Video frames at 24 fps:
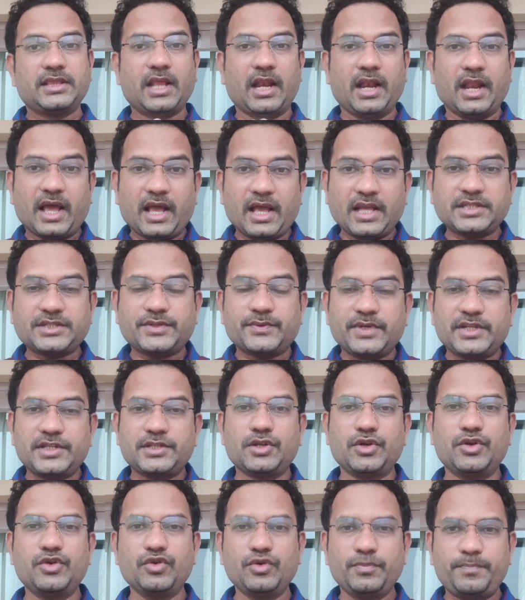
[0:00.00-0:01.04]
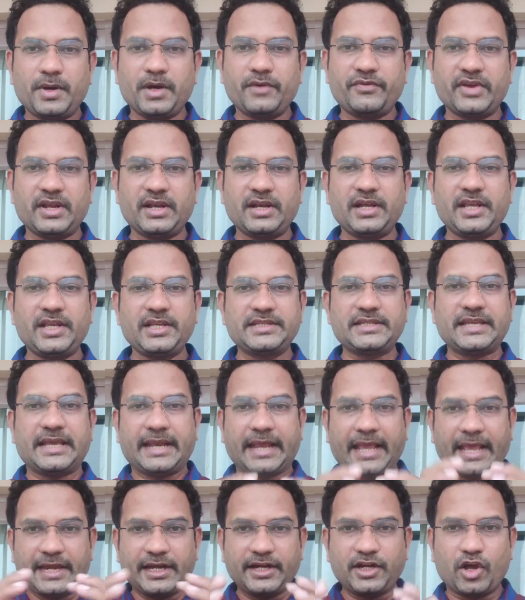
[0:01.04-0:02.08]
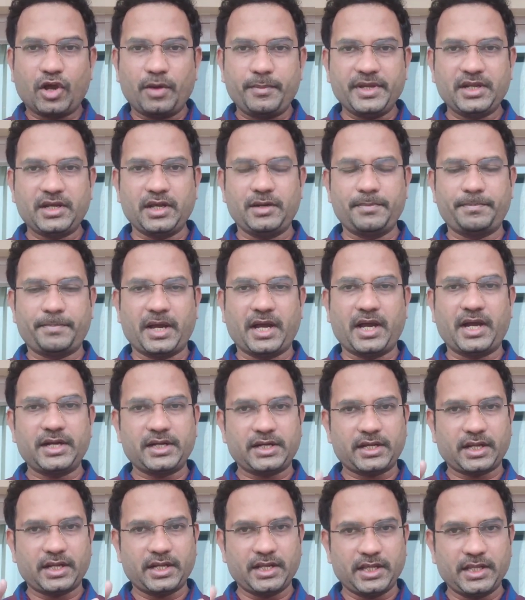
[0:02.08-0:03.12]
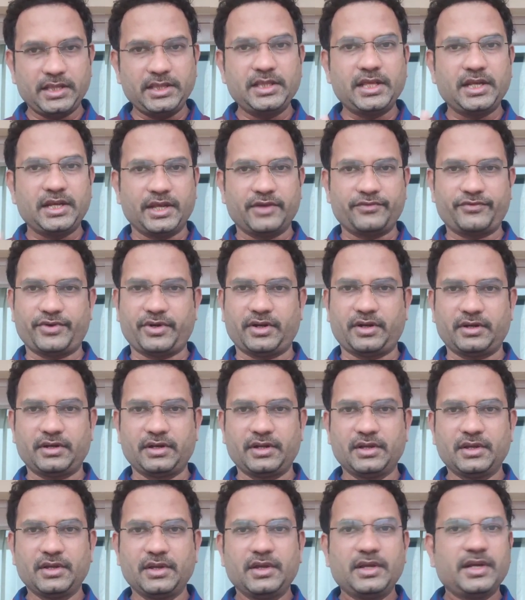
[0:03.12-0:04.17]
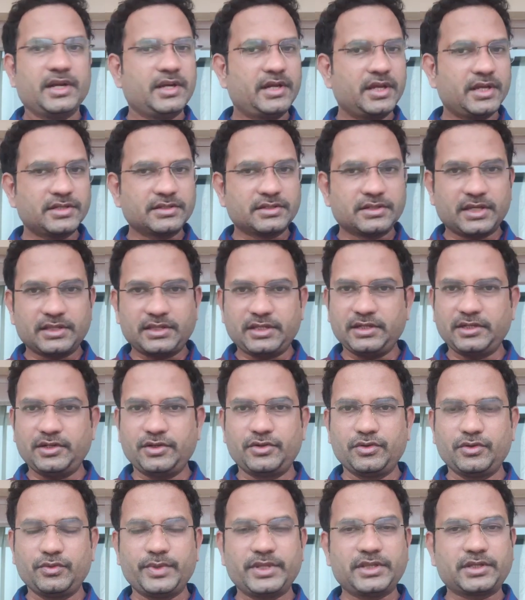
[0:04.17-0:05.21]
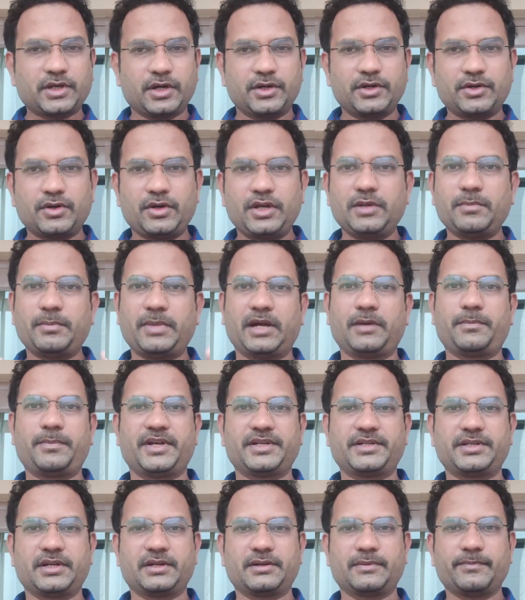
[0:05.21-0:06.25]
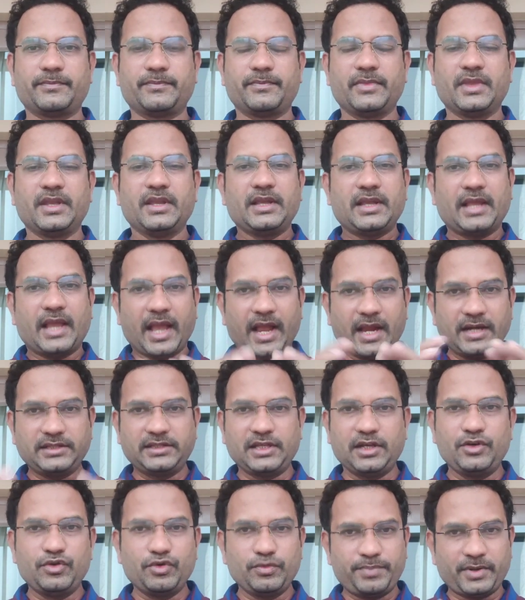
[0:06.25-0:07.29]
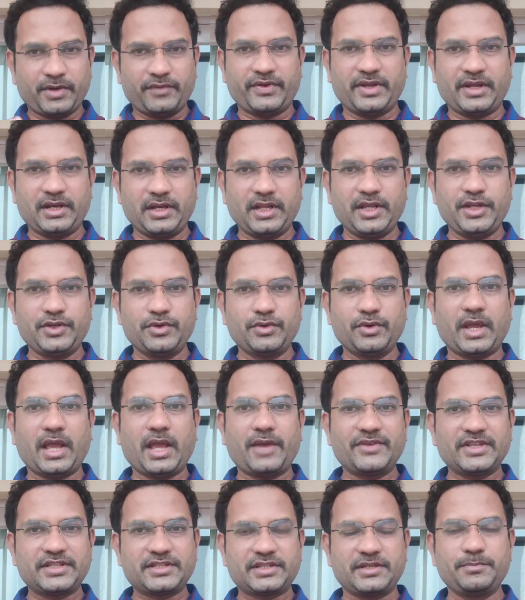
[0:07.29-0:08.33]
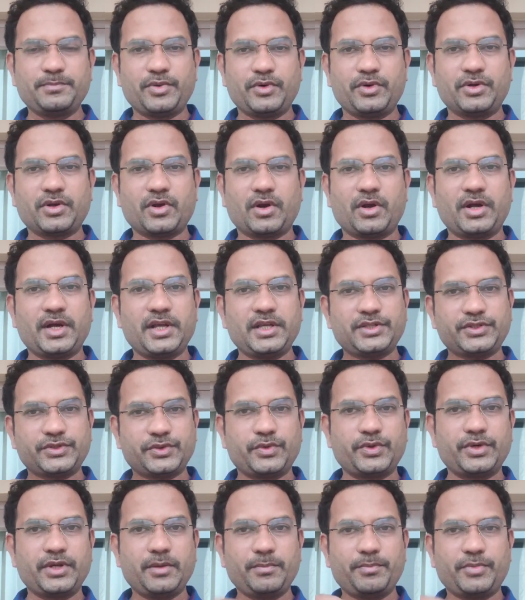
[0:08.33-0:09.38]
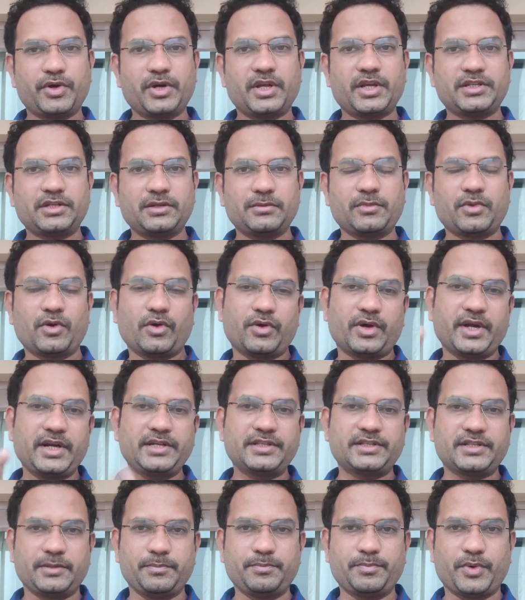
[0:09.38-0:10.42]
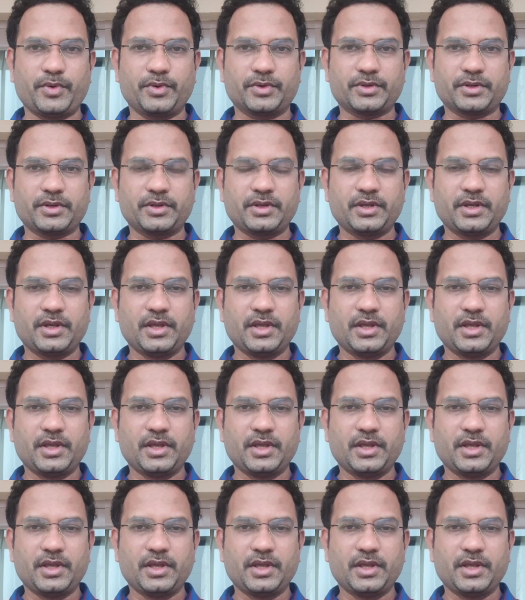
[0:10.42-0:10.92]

The last one is loop of Henle, is an anatomical part in the nephron. It has nothing to do with controlling blood pressure. At the loop of Henle, you have a symport called a sodium potassium chloride symport.